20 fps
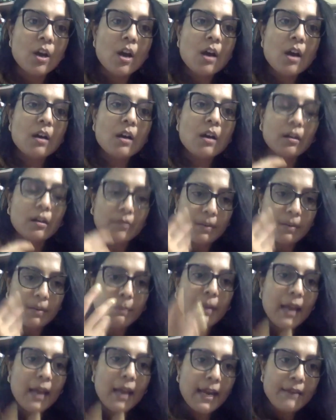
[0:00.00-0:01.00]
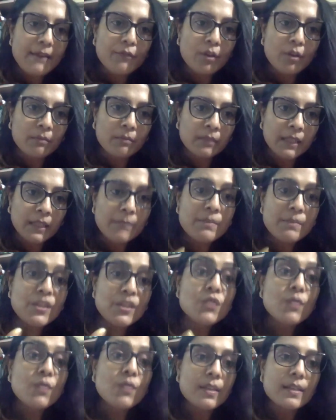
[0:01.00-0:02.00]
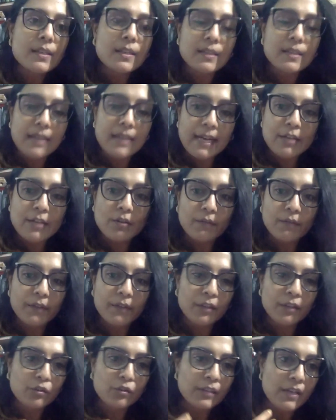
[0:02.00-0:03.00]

reply from the mistress's side of it.